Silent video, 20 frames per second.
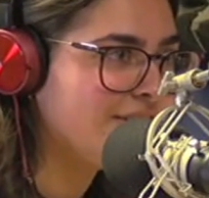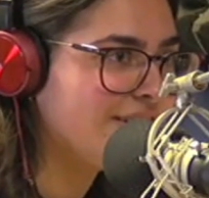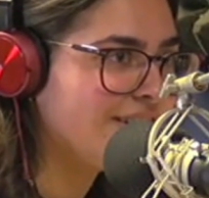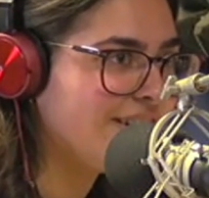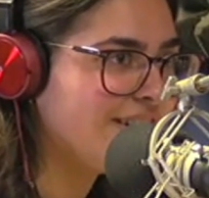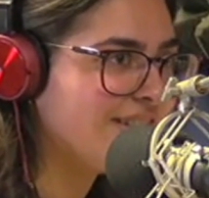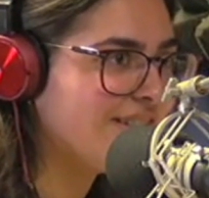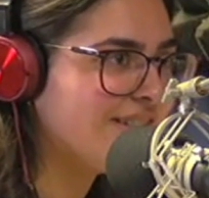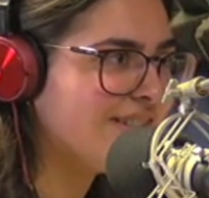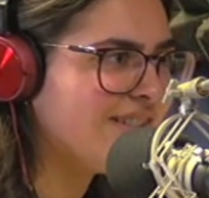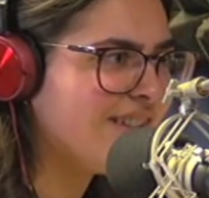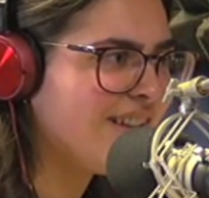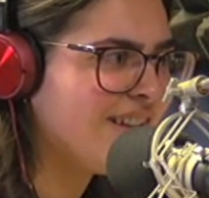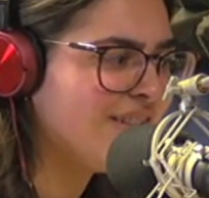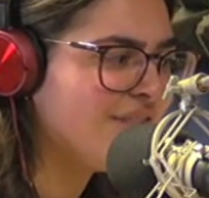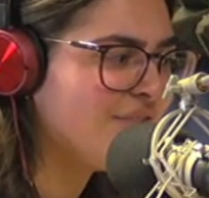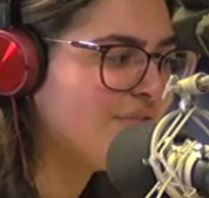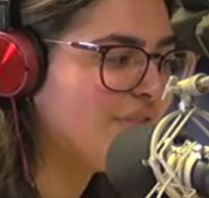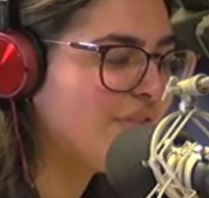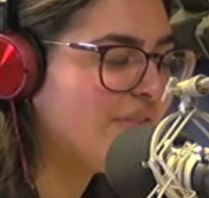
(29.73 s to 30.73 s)
and I
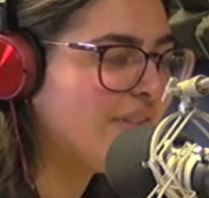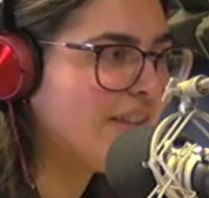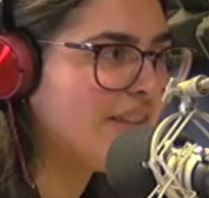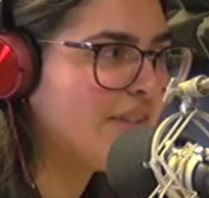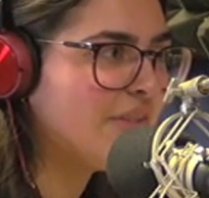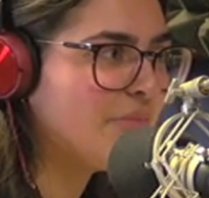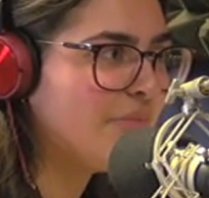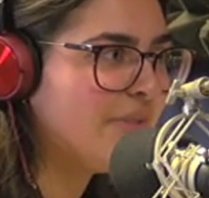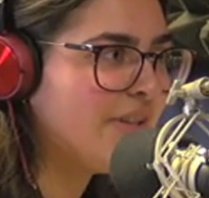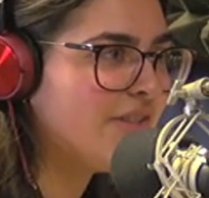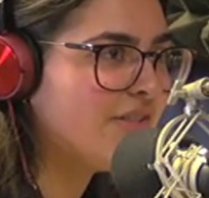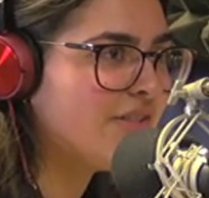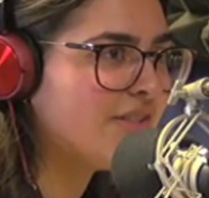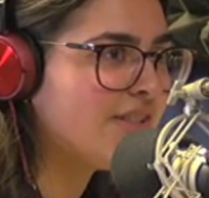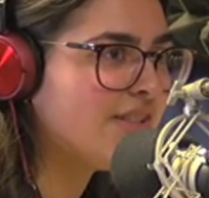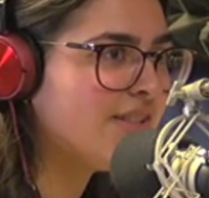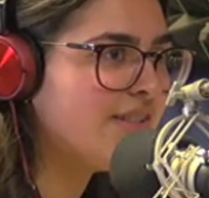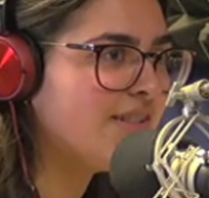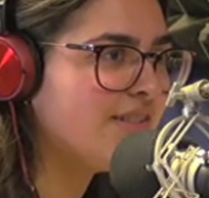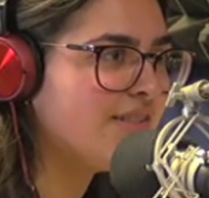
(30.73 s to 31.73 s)
love the fact that we
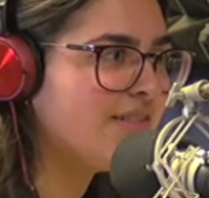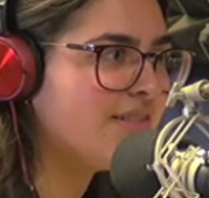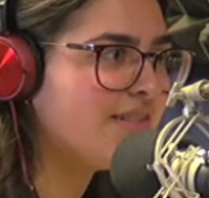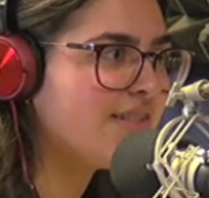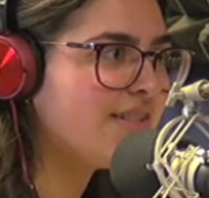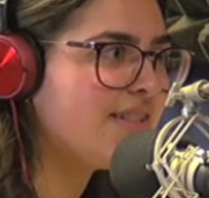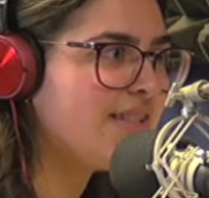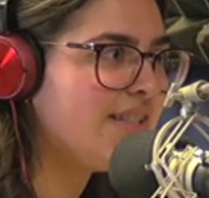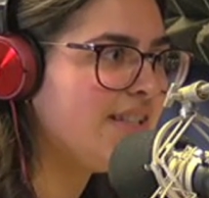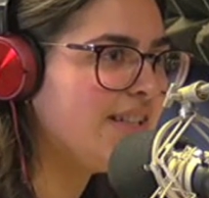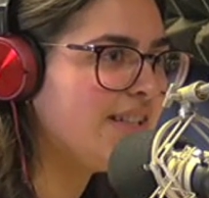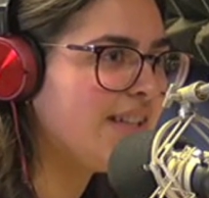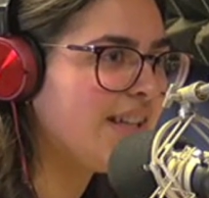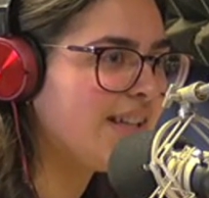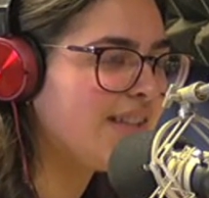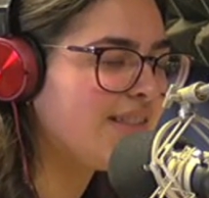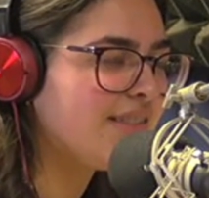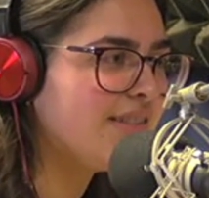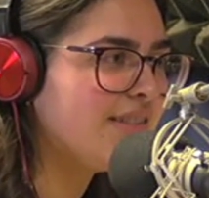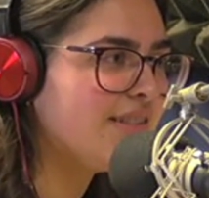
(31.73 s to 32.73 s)
got to see
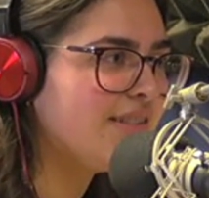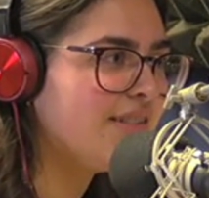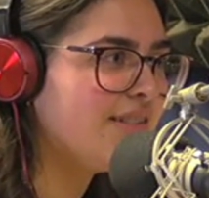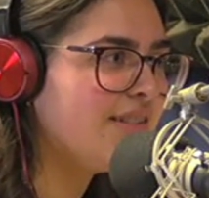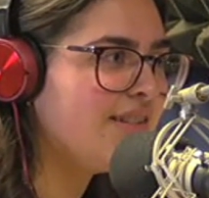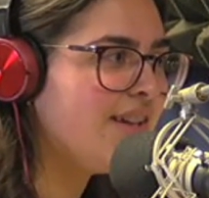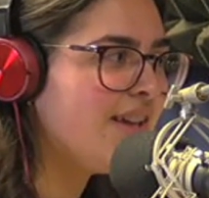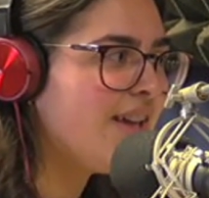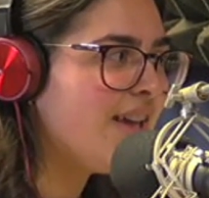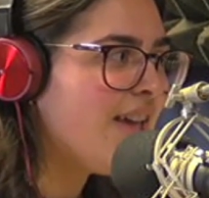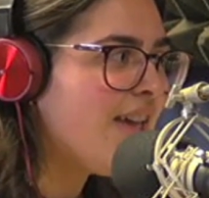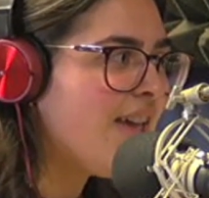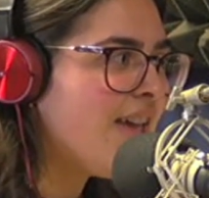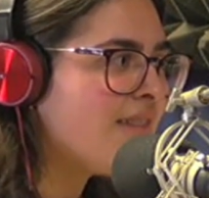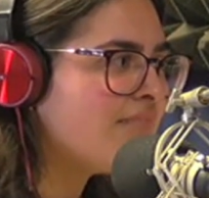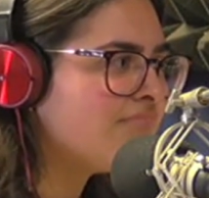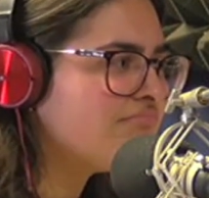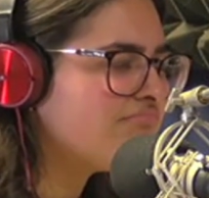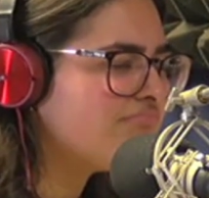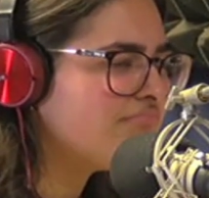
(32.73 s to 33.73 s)
like the
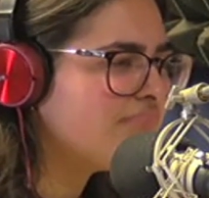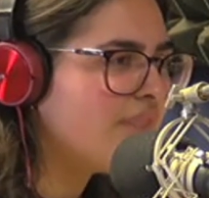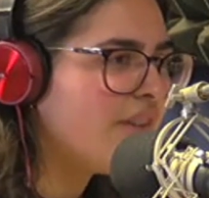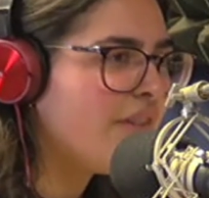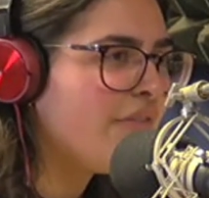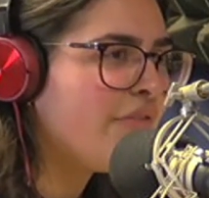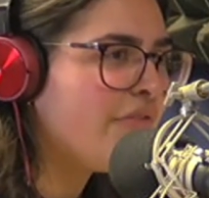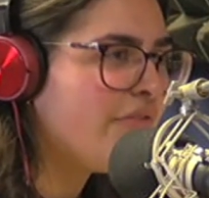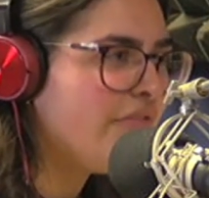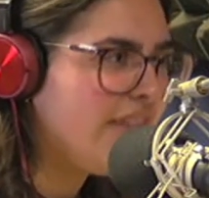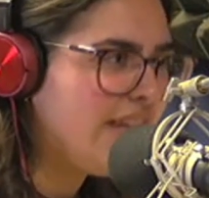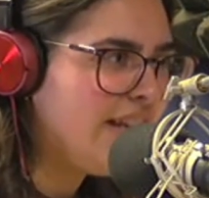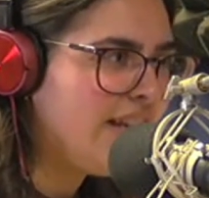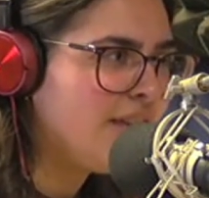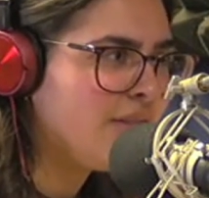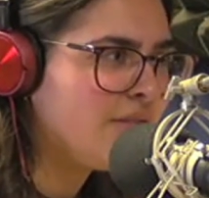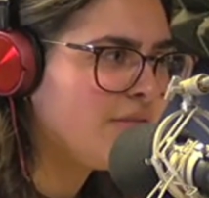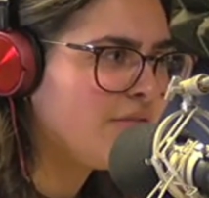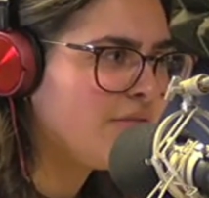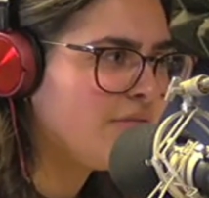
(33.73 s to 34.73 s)

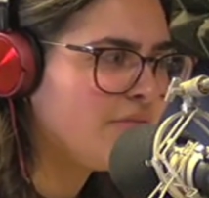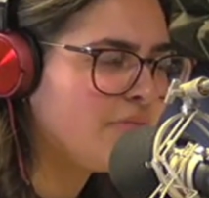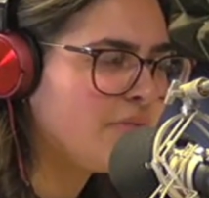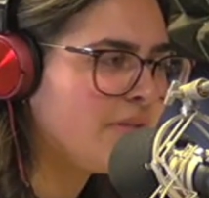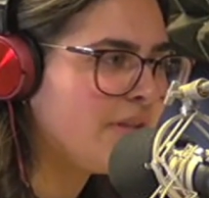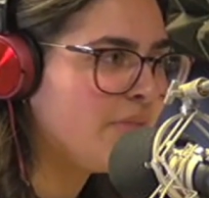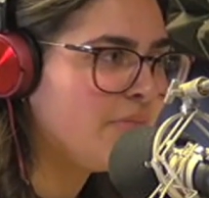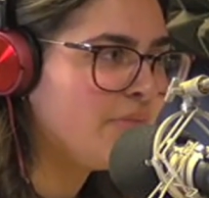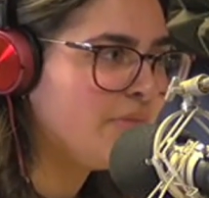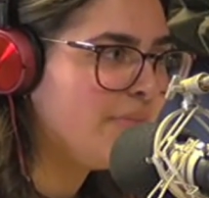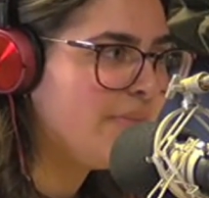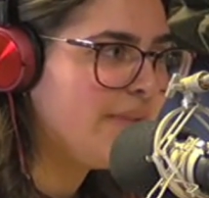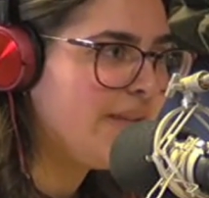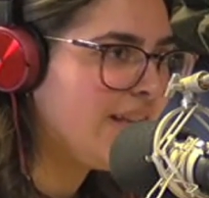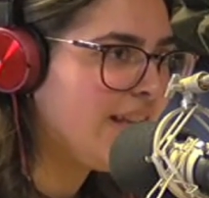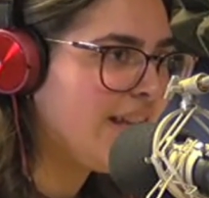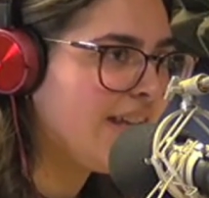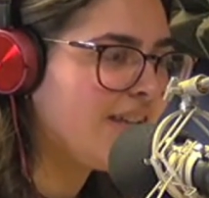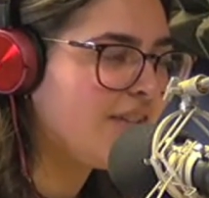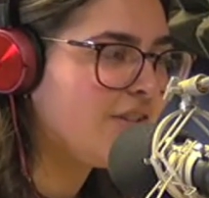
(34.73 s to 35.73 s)
feeling of what it would be
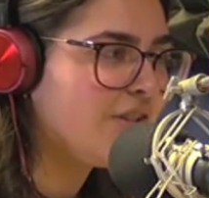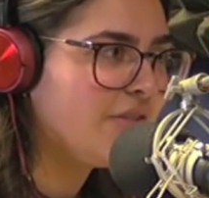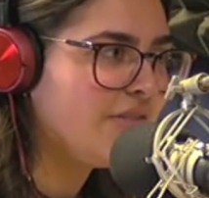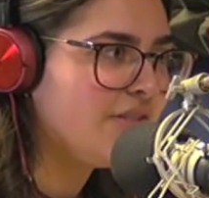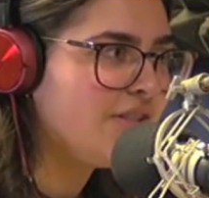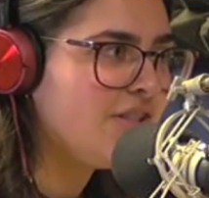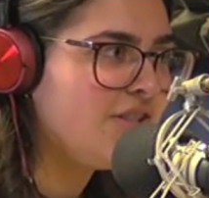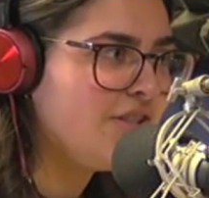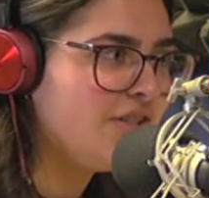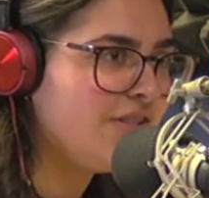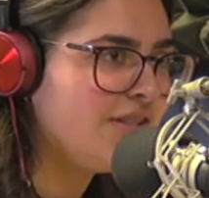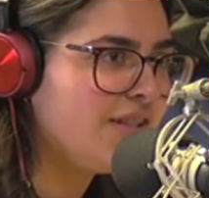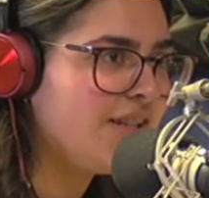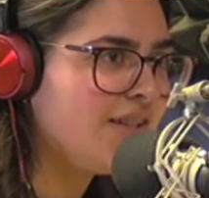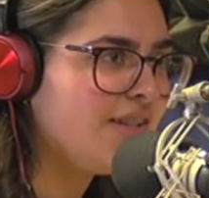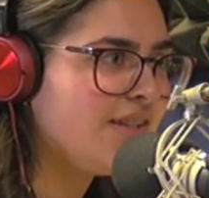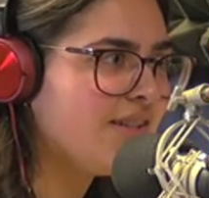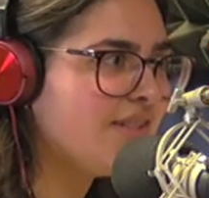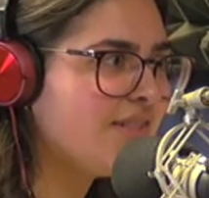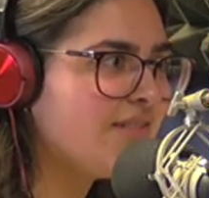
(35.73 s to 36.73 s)
like going to
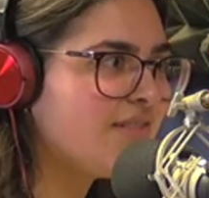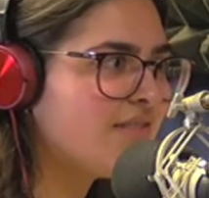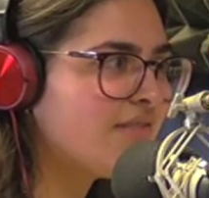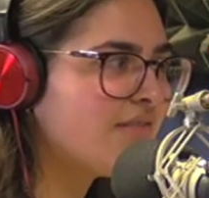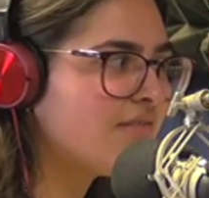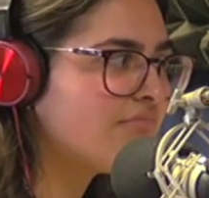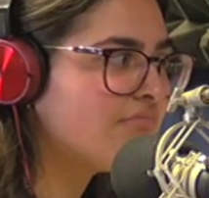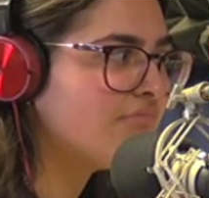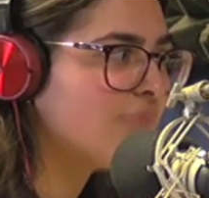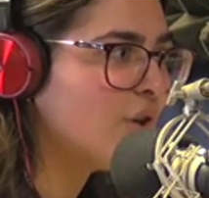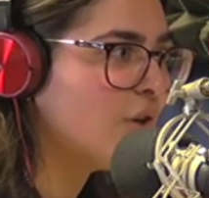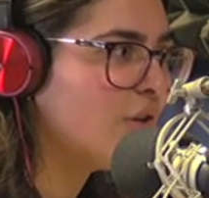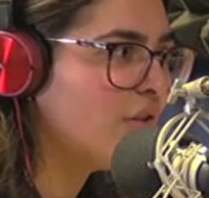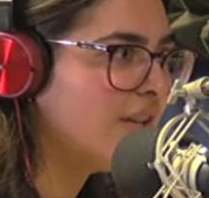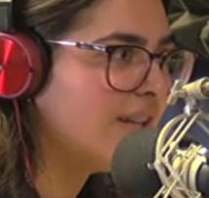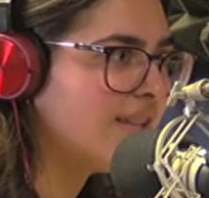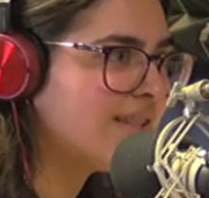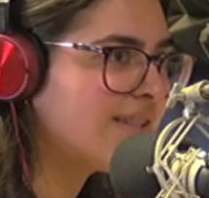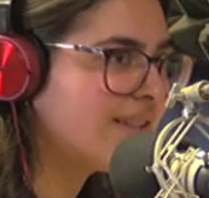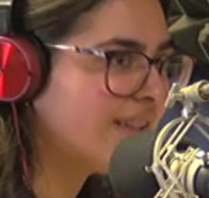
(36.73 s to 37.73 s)
uni. It's a lot
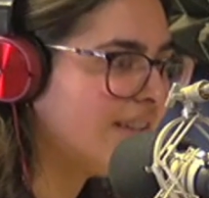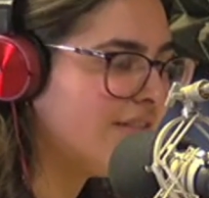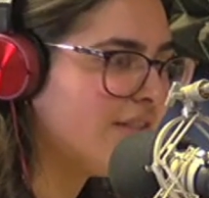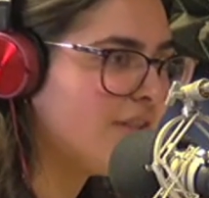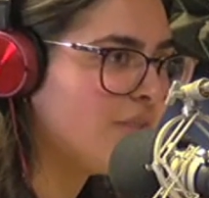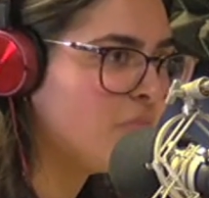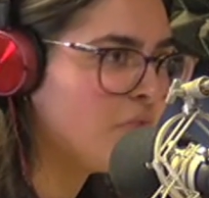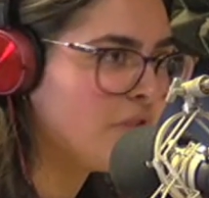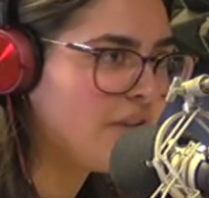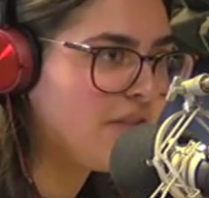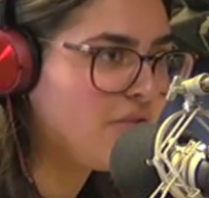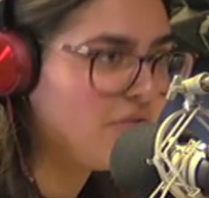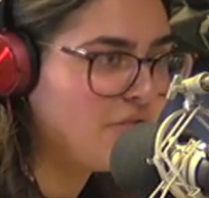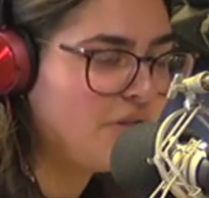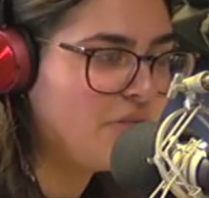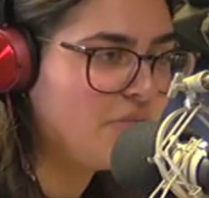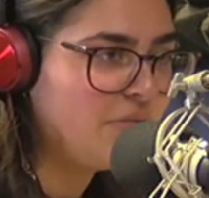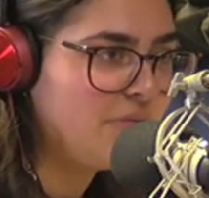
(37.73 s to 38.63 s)
less scary than what I thought it would